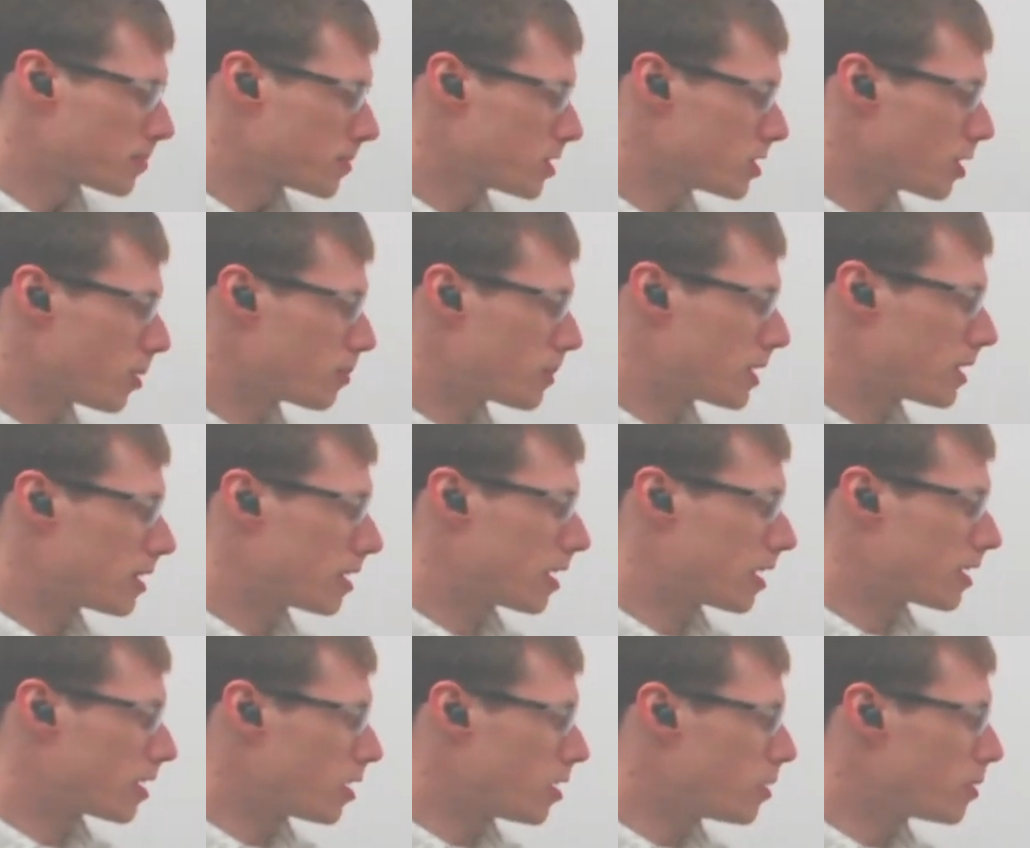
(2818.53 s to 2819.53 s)
something
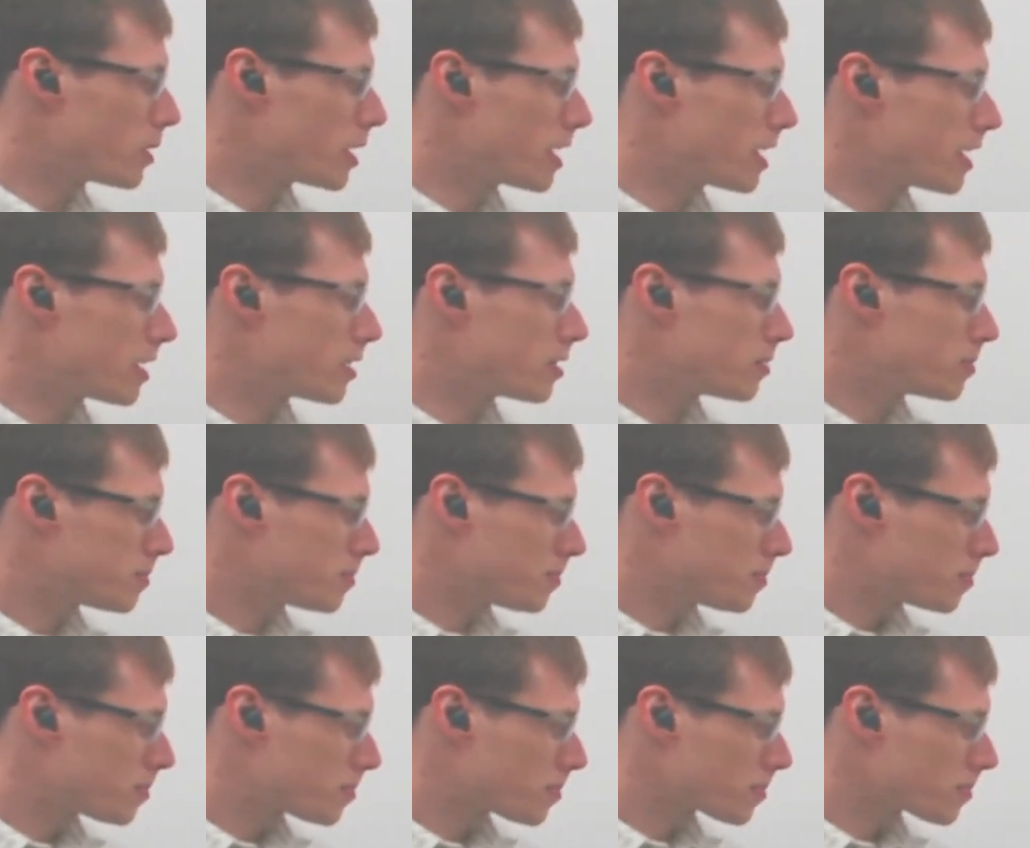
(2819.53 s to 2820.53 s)
like, okay,
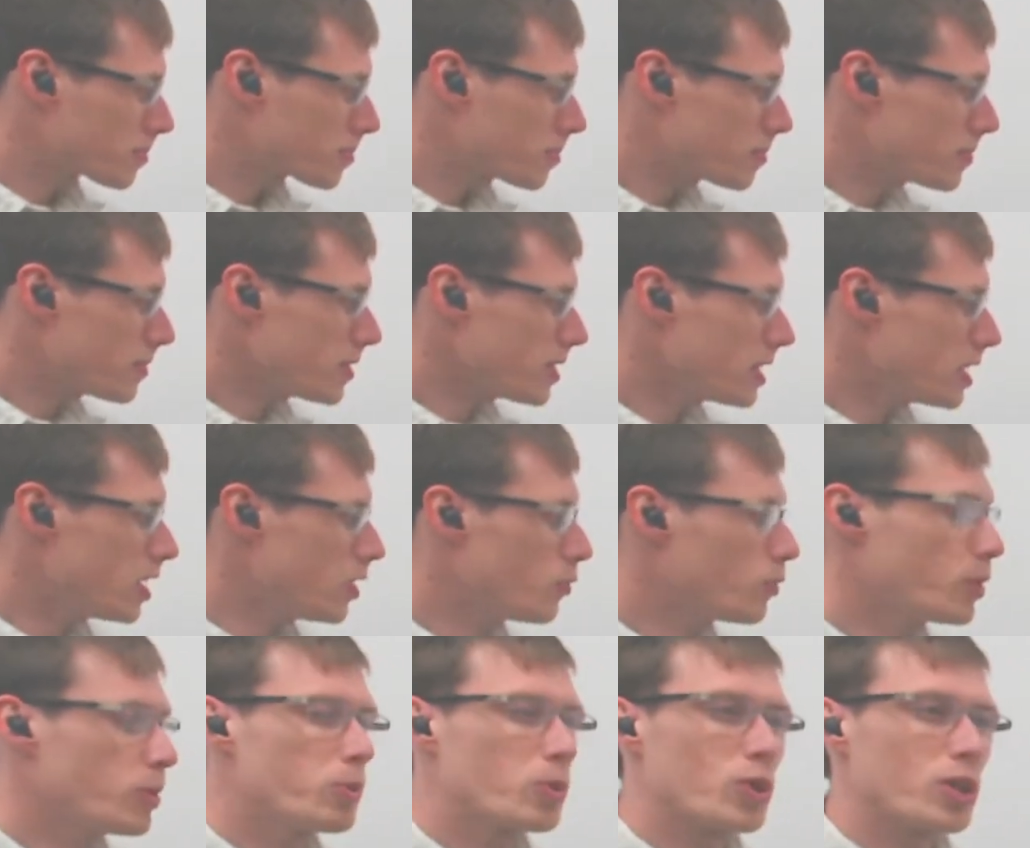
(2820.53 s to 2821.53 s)
if
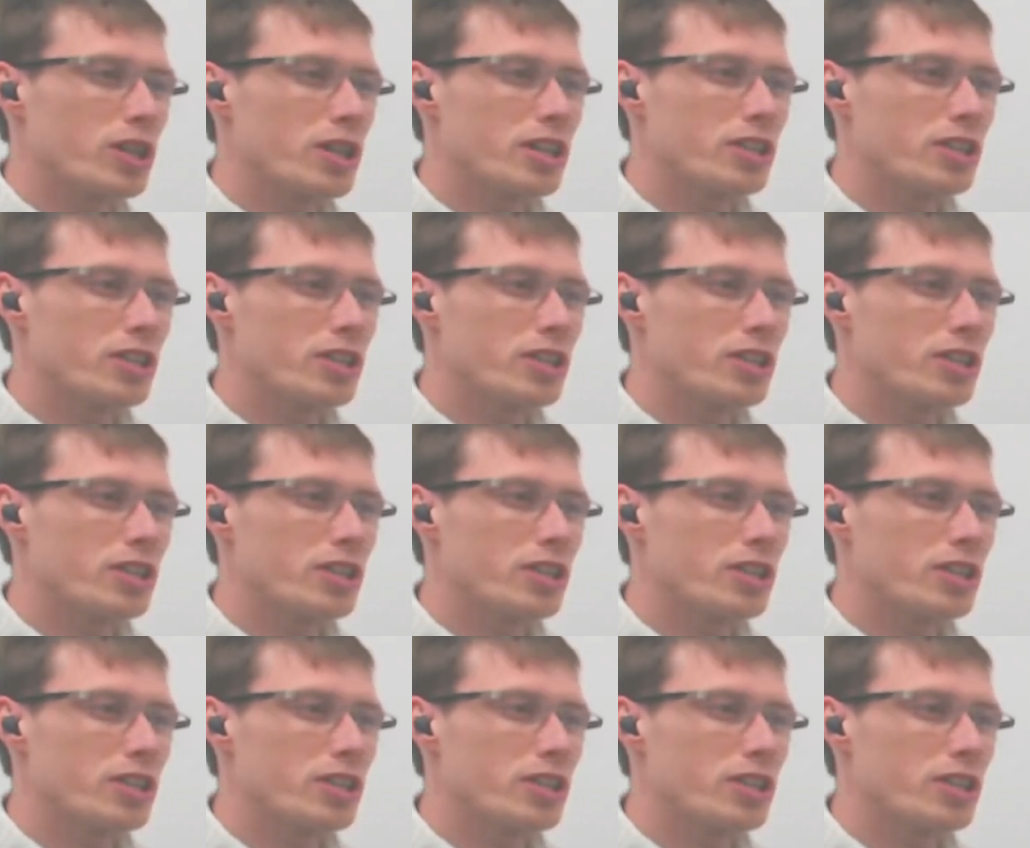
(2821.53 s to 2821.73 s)
we were to